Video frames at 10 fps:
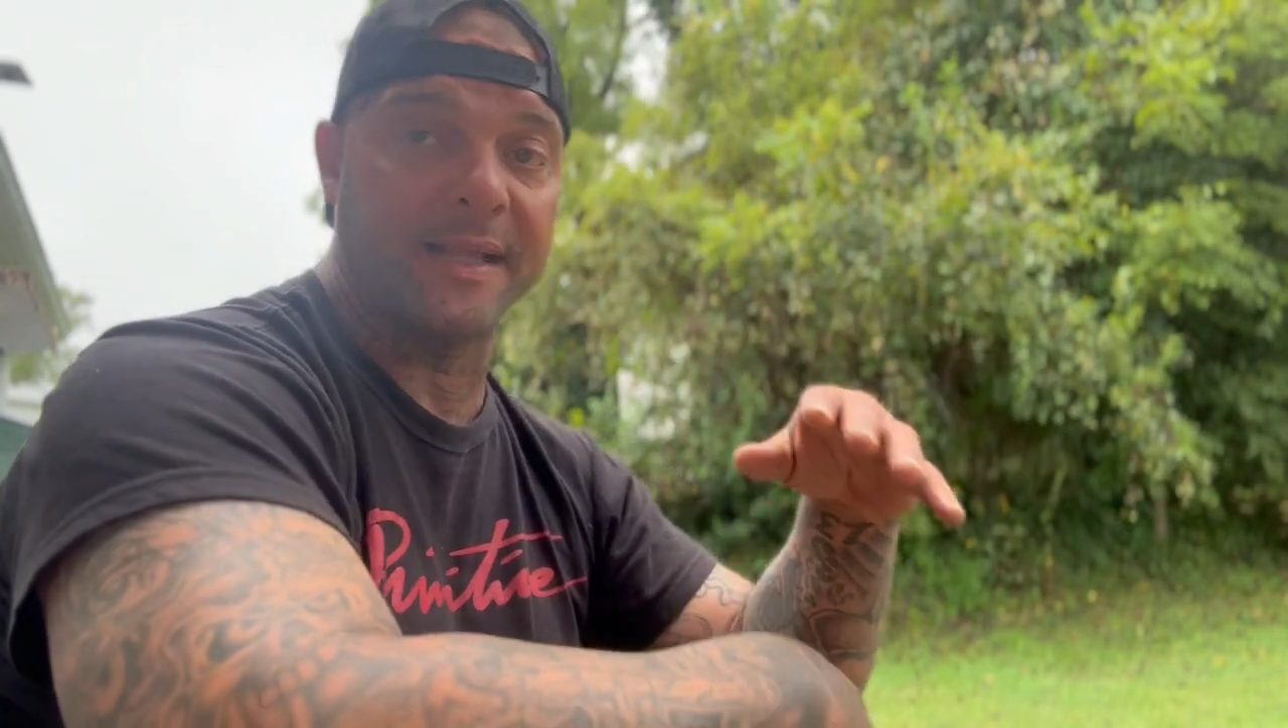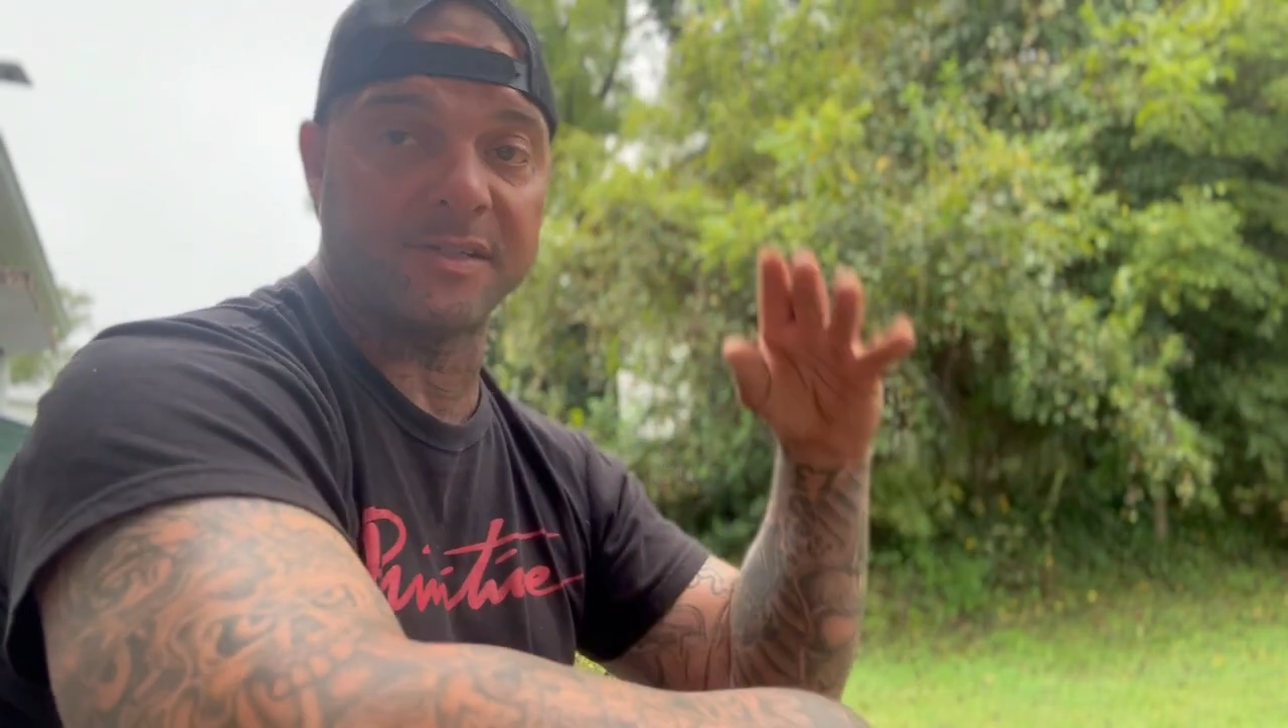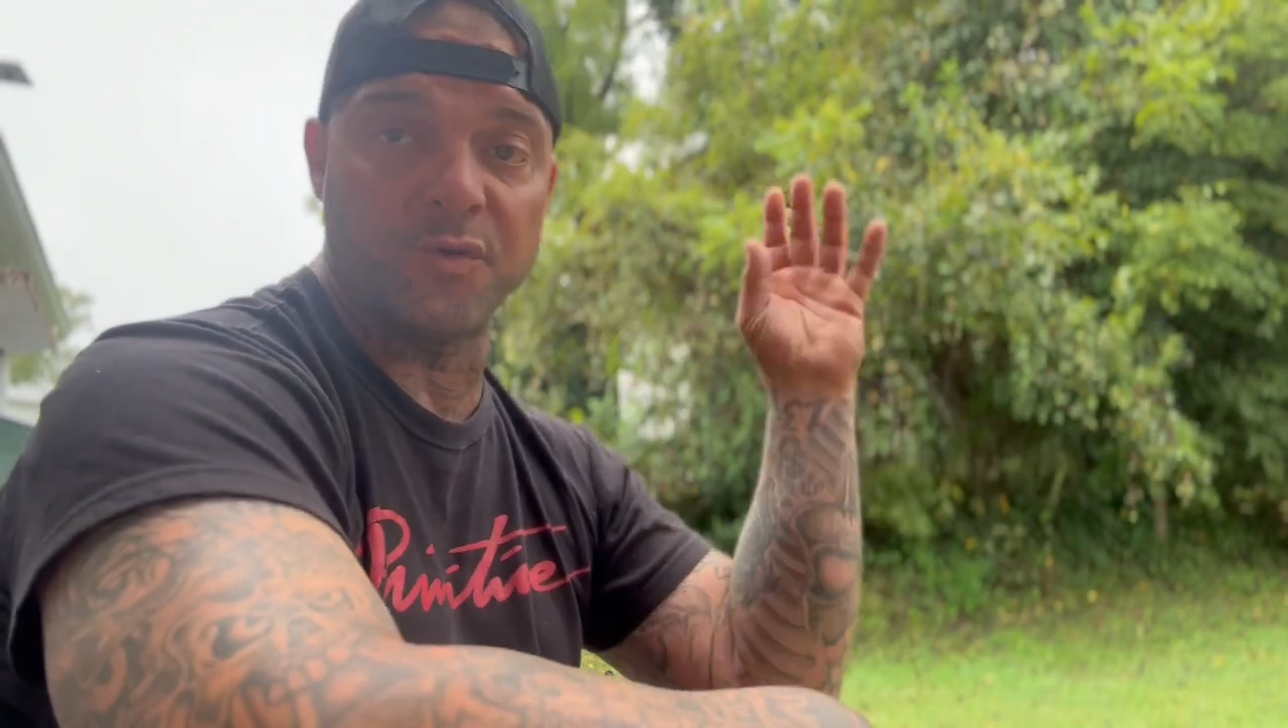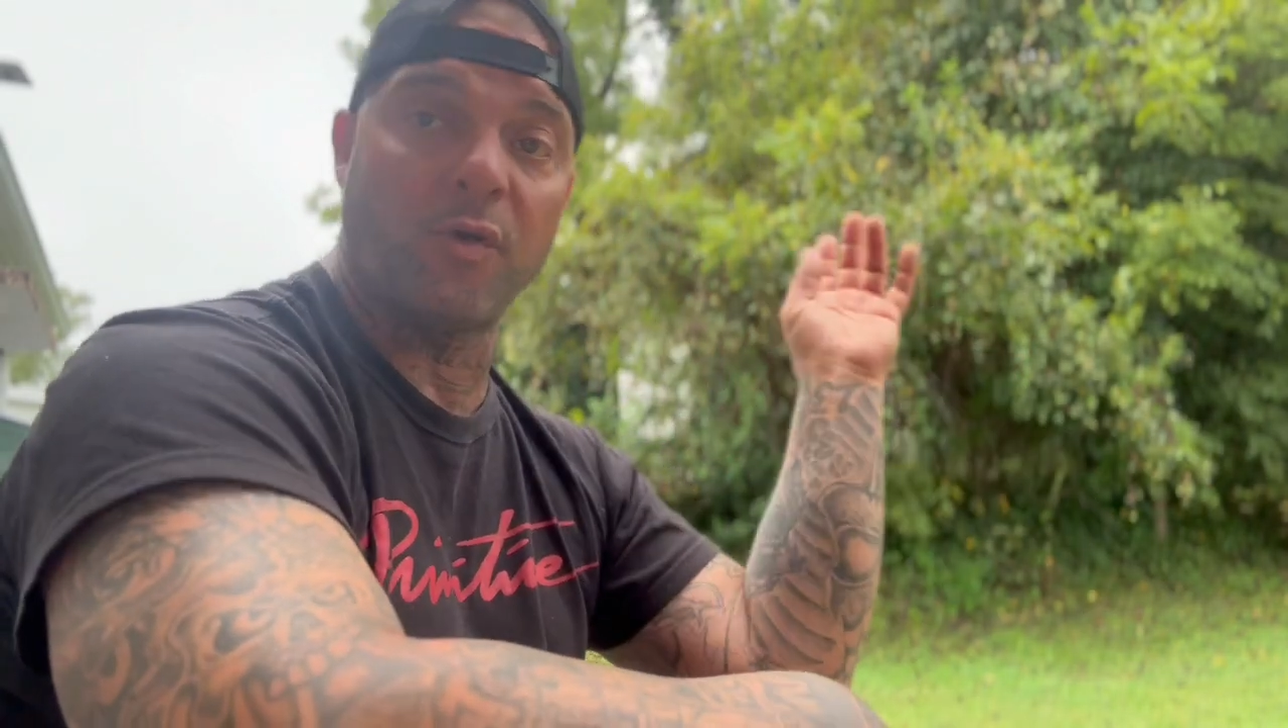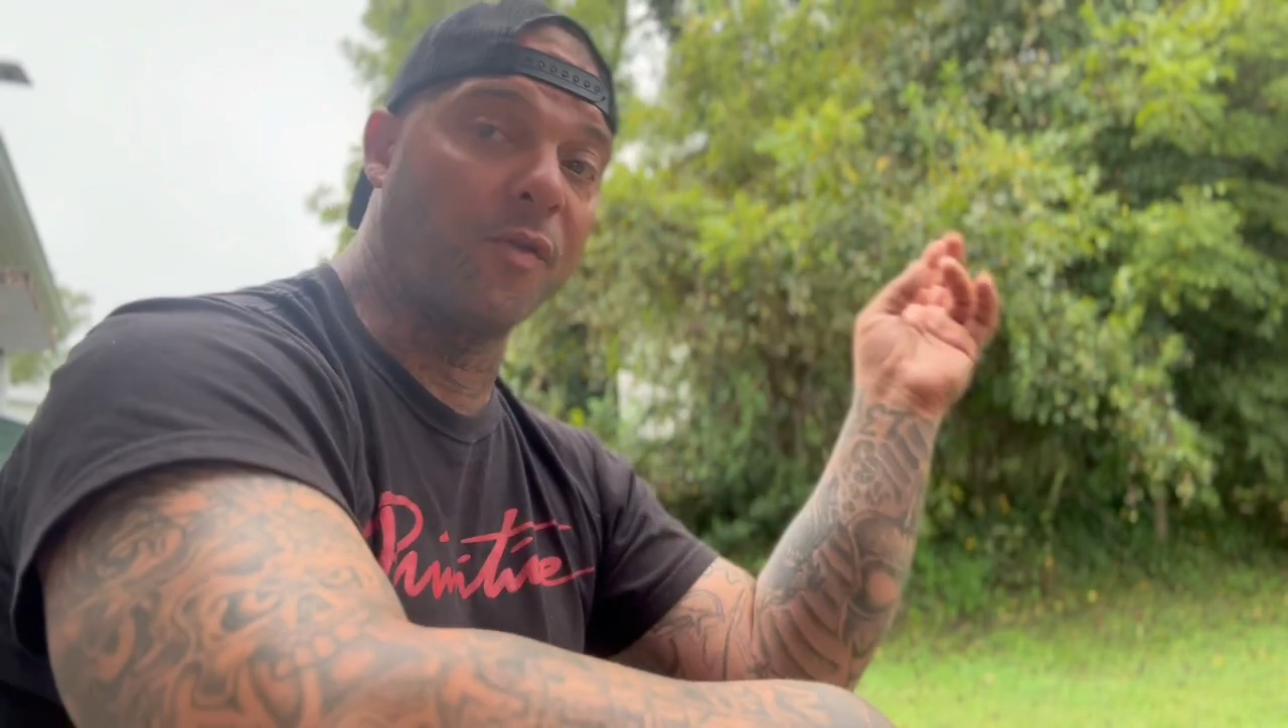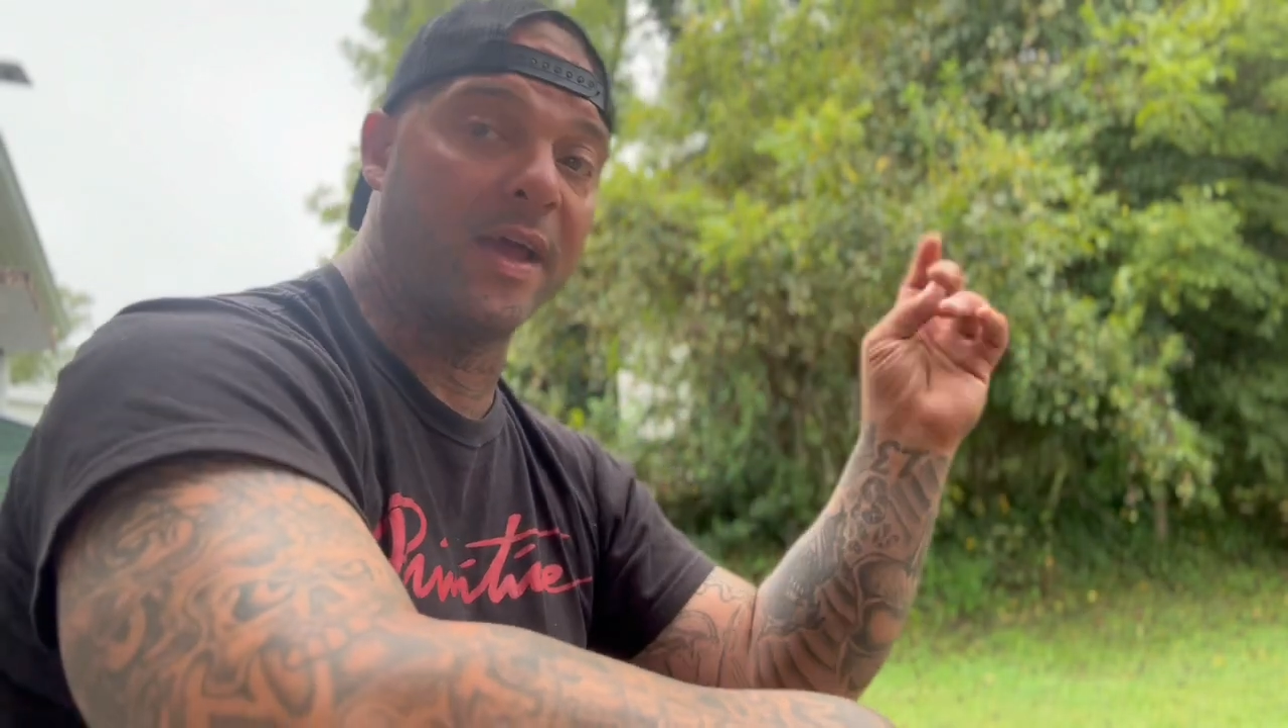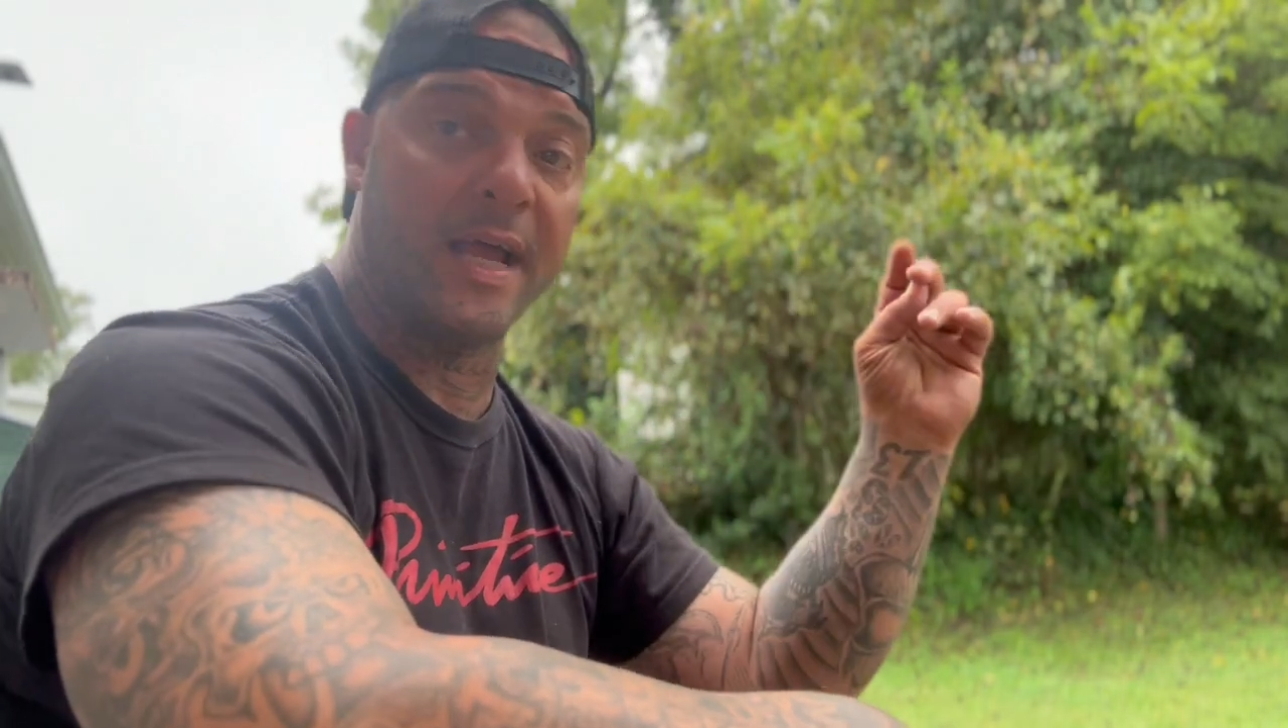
They're doing all the